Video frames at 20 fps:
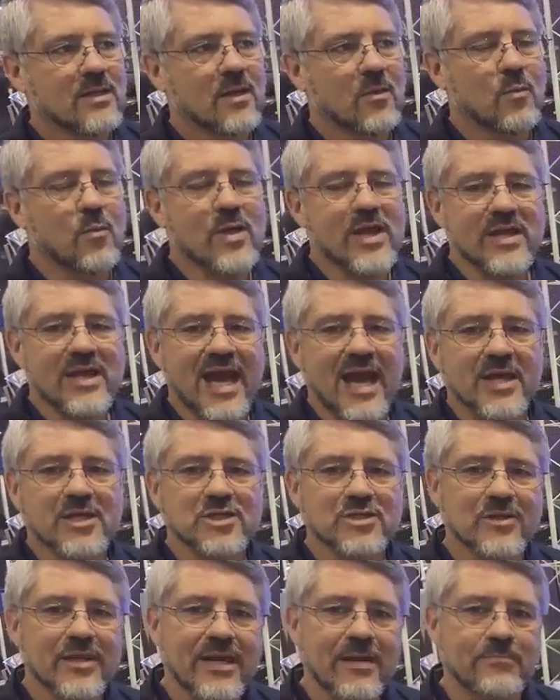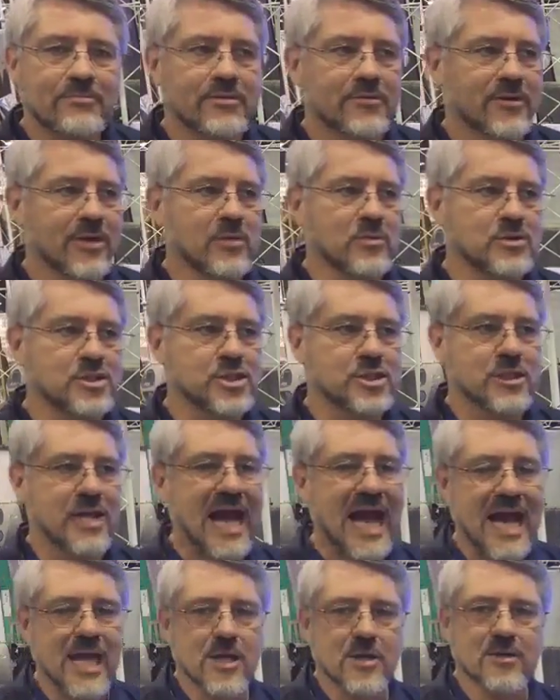We actually approach
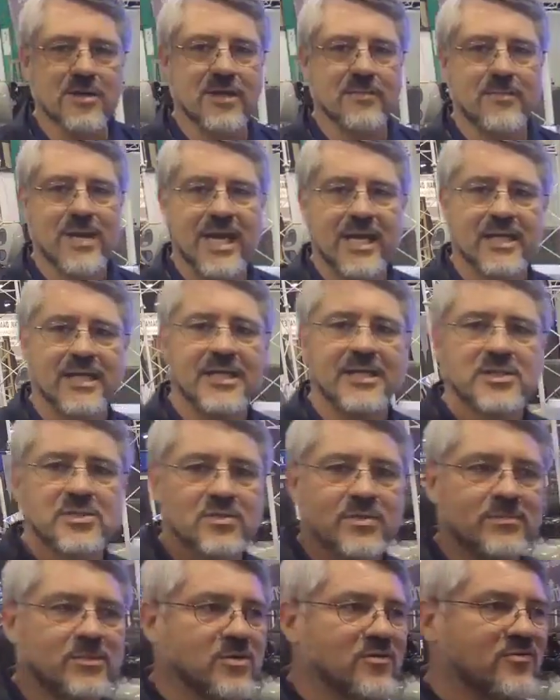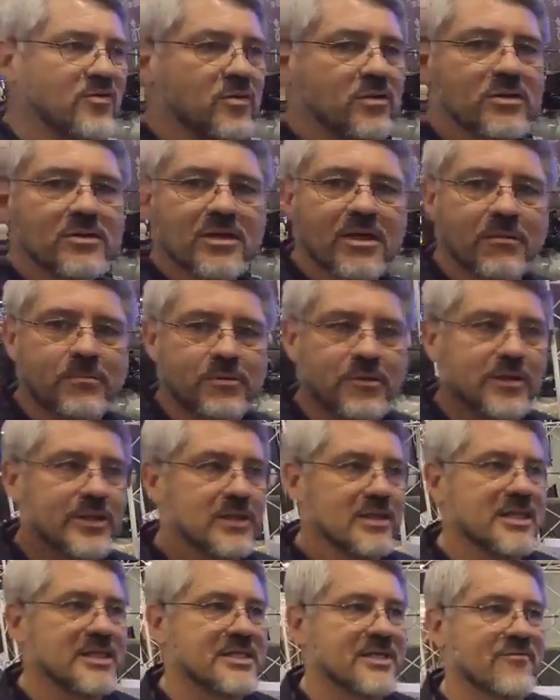iron and manganese removal
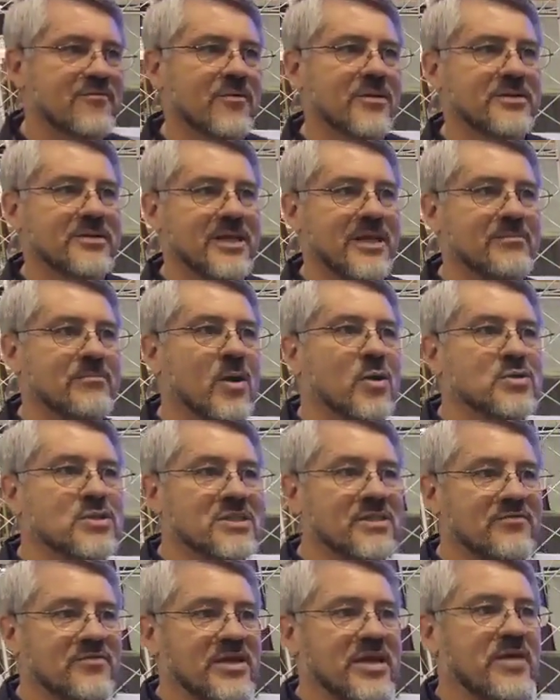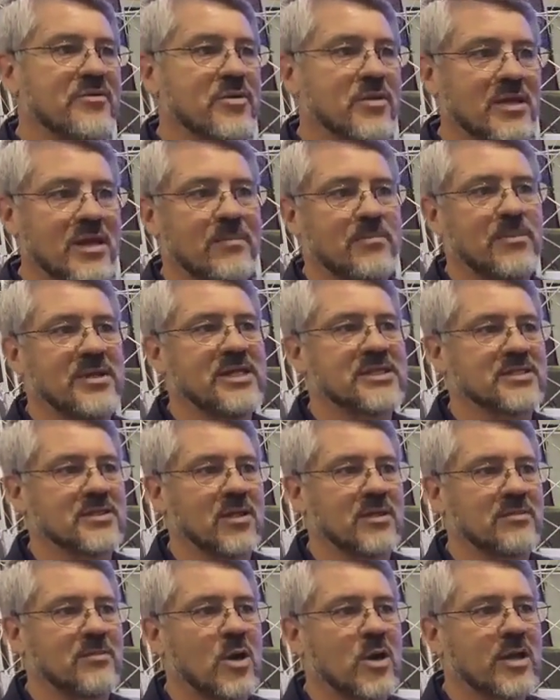completely different than most of the other companies
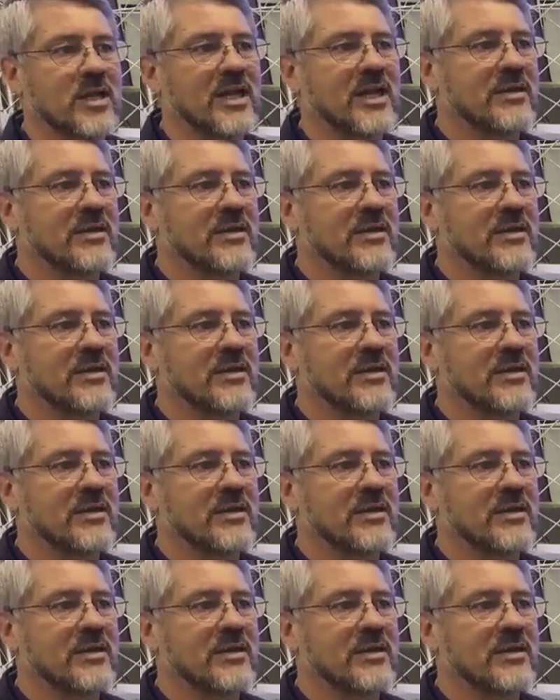on the market.